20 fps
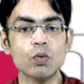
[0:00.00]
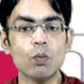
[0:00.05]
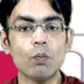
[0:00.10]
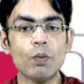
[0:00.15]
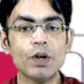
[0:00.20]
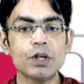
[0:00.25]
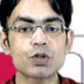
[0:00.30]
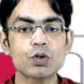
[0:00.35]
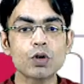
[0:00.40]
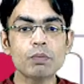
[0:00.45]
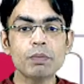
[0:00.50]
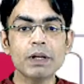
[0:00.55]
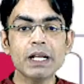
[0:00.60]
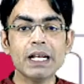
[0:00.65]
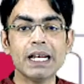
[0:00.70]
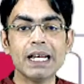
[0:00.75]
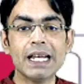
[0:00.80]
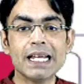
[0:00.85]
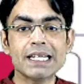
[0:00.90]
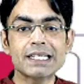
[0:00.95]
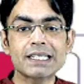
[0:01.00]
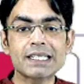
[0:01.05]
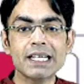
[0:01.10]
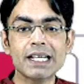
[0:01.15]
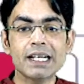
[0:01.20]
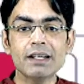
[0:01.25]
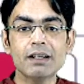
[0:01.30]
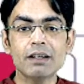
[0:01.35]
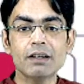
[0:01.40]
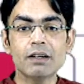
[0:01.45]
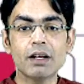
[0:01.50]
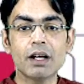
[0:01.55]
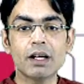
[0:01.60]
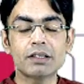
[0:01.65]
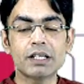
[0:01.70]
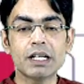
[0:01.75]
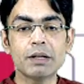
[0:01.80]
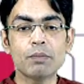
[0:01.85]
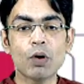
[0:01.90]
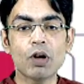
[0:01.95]
which should be less than
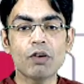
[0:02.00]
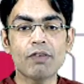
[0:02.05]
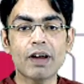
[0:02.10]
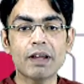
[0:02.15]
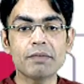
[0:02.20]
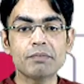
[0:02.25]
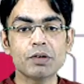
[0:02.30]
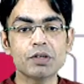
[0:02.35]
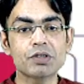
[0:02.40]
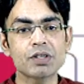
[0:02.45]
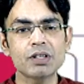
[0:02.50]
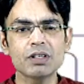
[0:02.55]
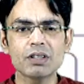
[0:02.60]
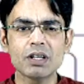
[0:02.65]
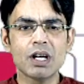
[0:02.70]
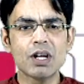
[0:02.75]
3.5%.